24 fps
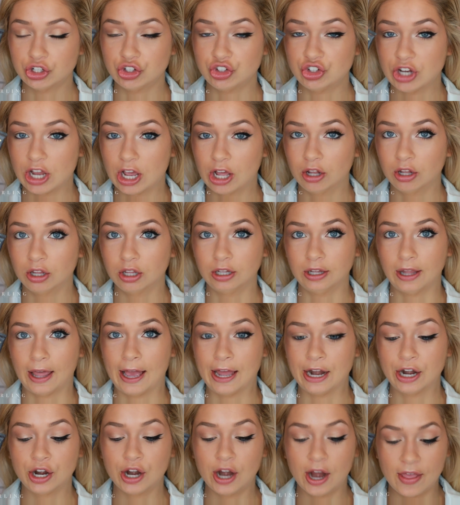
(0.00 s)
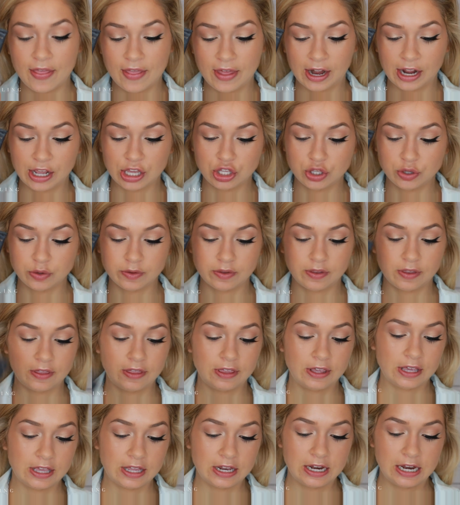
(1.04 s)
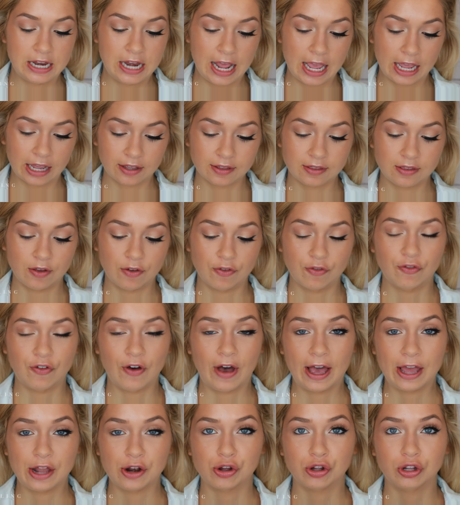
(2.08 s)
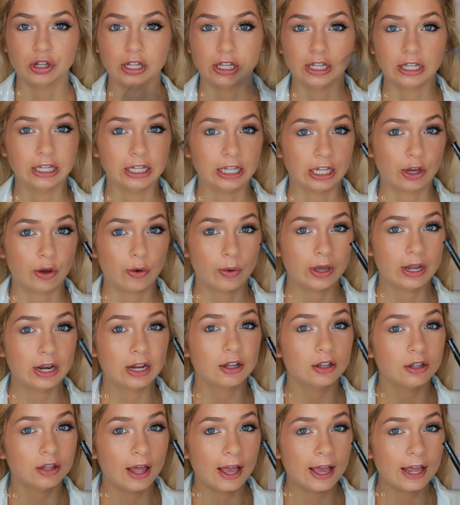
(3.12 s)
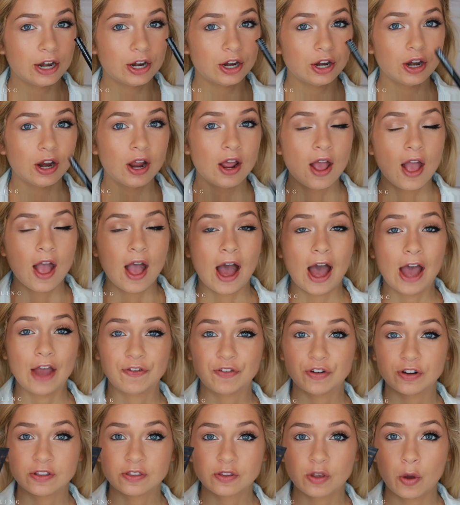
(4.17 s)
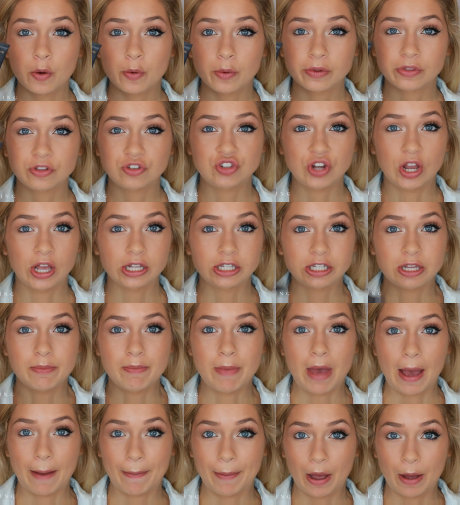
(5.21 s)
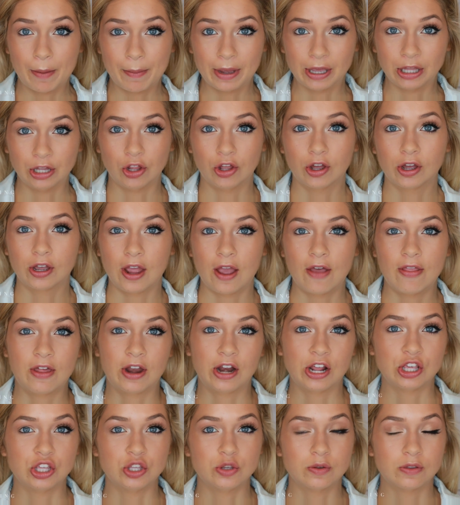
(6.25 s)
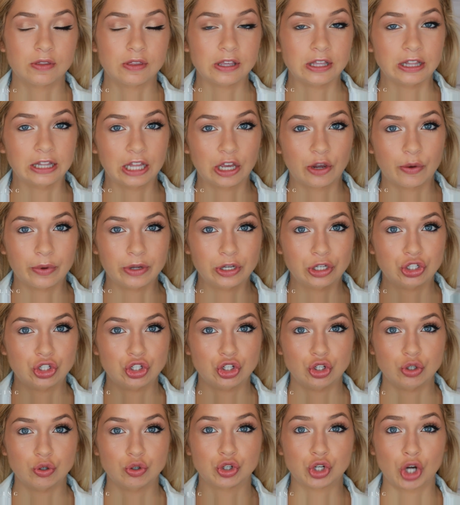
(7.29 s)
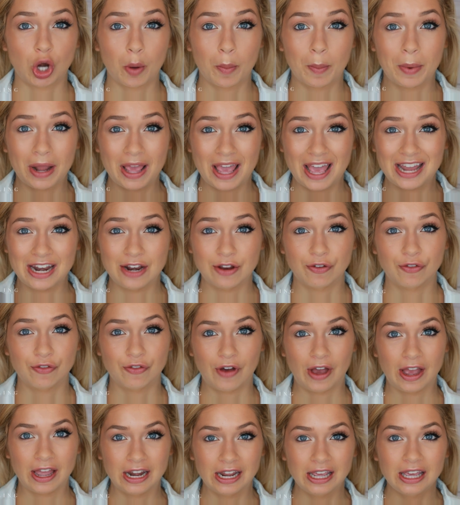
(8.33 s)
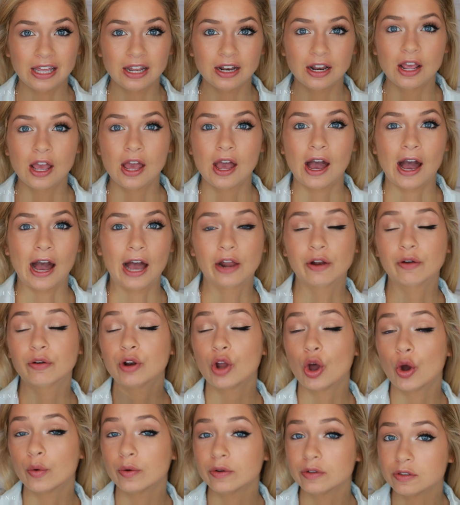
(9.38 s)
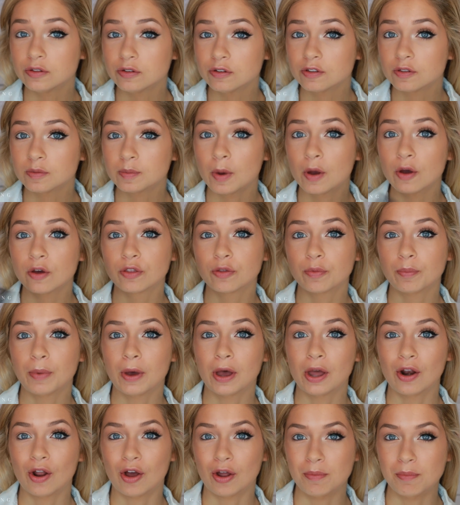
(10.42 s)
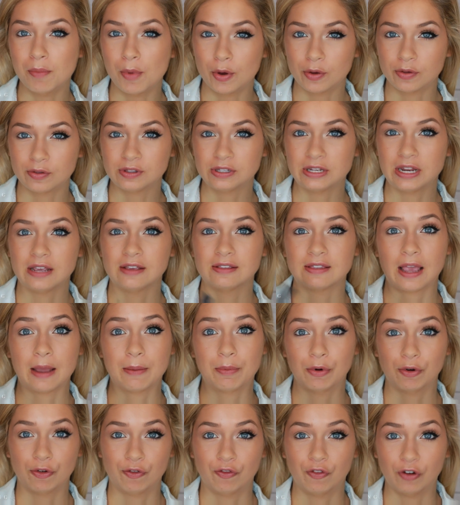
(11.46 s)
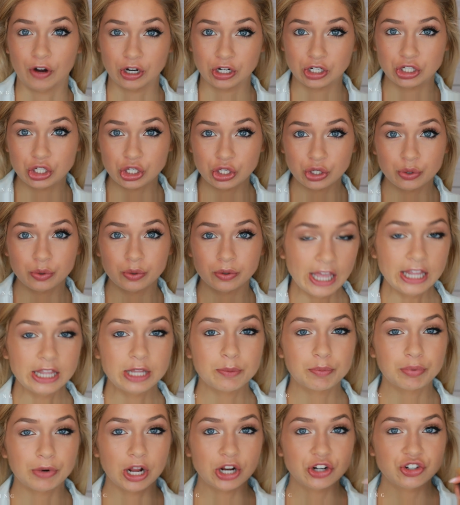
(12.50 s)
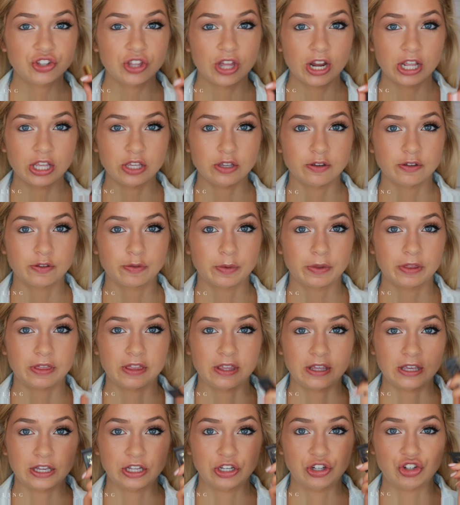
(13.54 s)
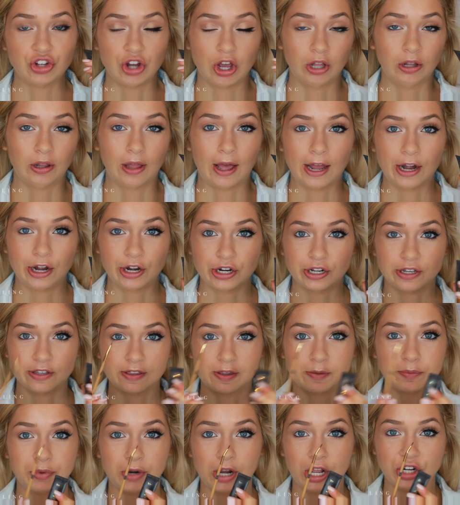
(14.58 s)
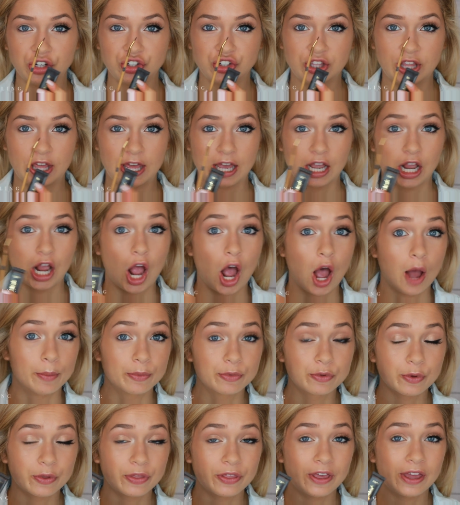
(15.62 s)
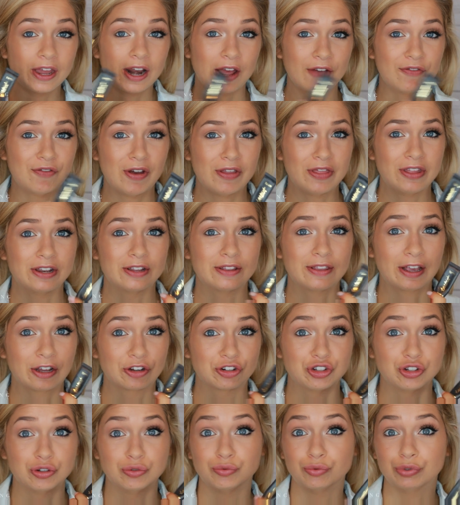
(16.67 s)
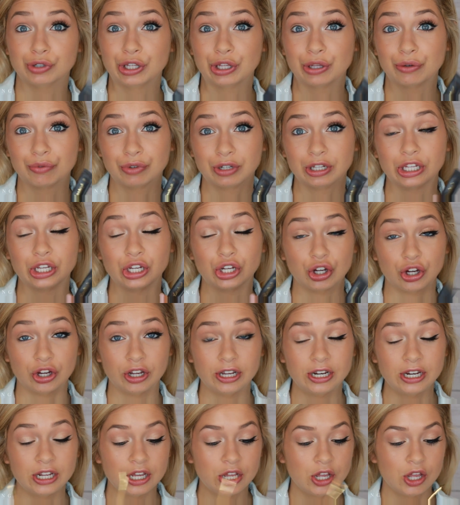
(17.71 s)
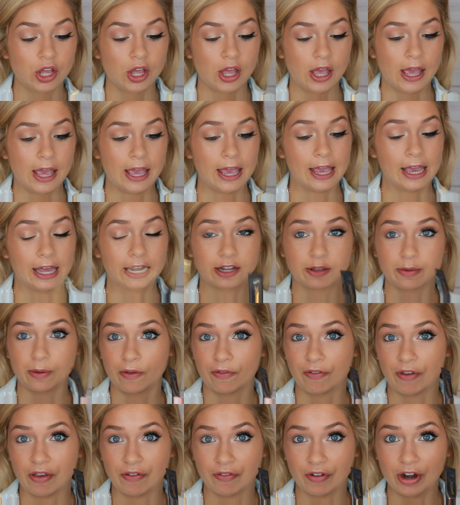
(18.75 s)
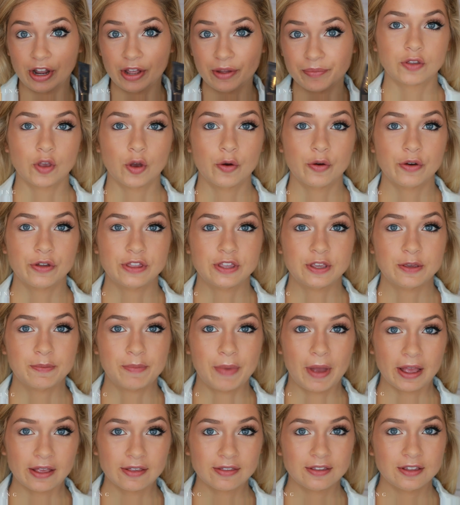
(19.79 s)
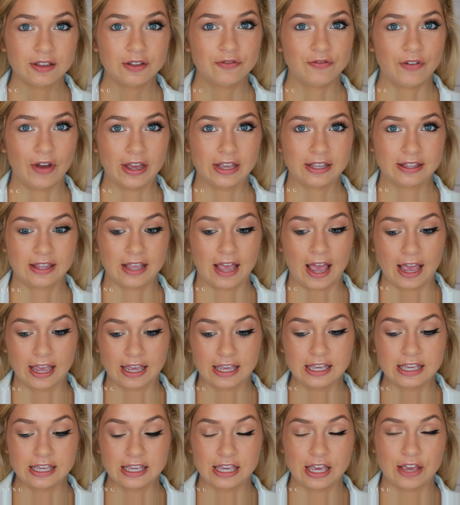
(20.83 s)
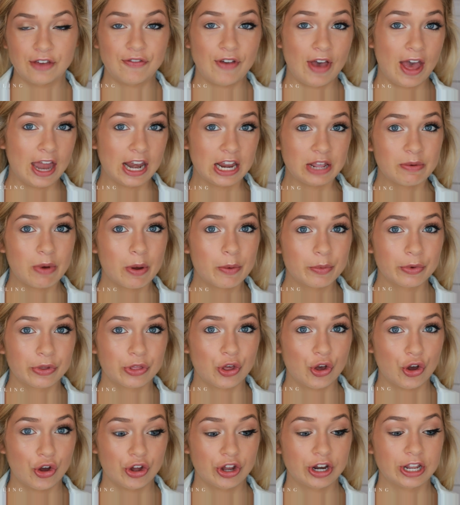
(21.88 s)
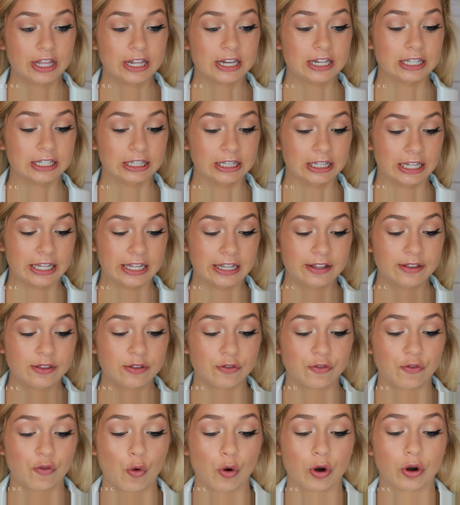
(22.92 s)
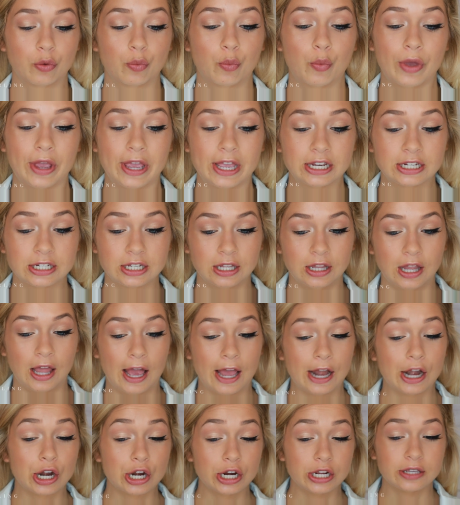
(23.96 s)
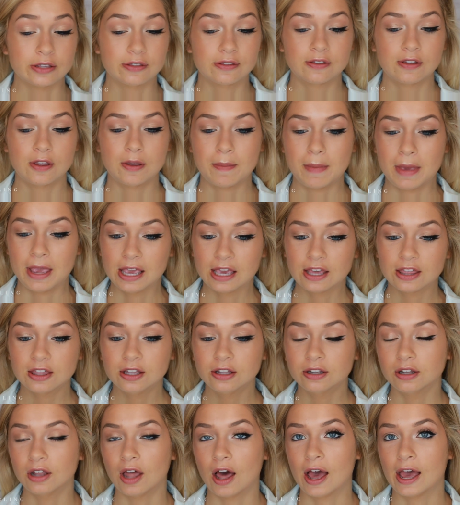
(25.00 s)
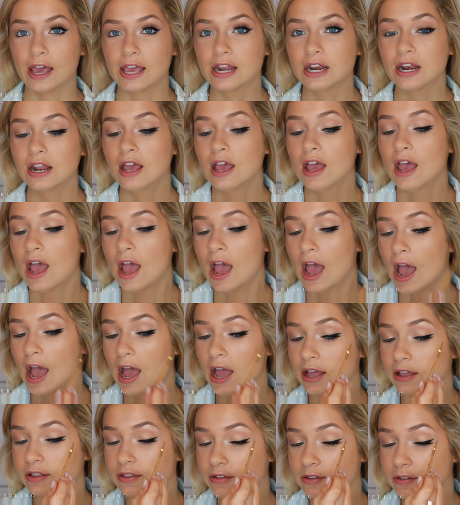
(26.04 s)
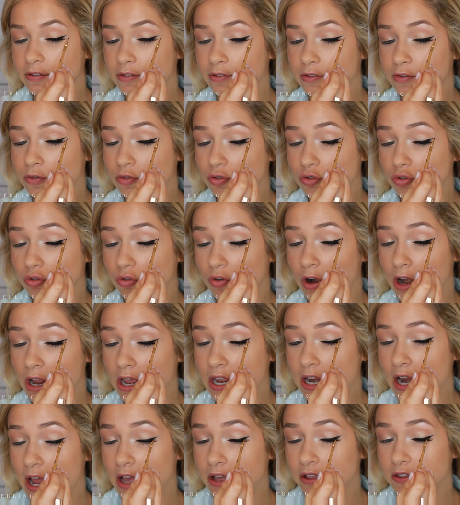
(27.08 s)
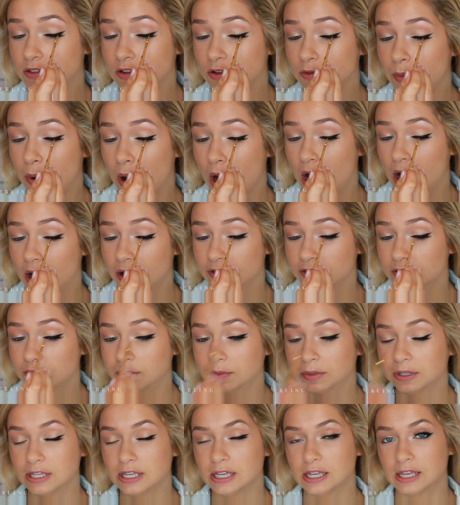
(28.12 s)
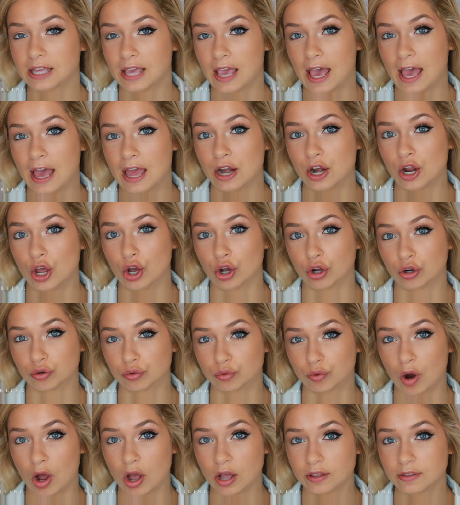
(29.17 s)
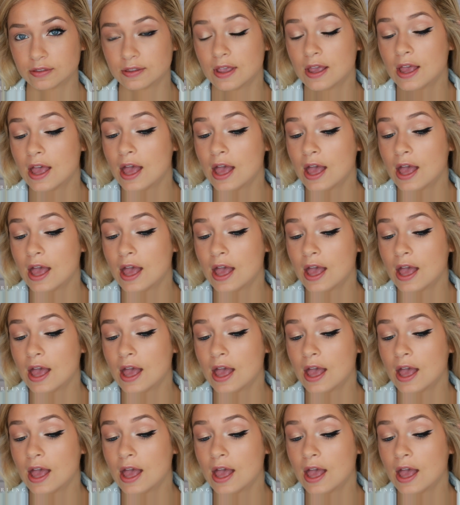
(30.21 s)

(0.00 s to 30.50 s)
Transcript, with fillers: Gel Liner, and then I use the NYX Vinyl Liquid Liner. I first go in with gel to map out my look, and then I use the liquid to sharpen it and define it. I don't always use both, but on most days I prefer to. And the brush that I use with the gel liner is the brush that comes with it. I find that it's actually really, really good and it's my favorite. So the best advice that I can give anyone with hooded lids for winged liner is to make the line as straight as you possibly can across.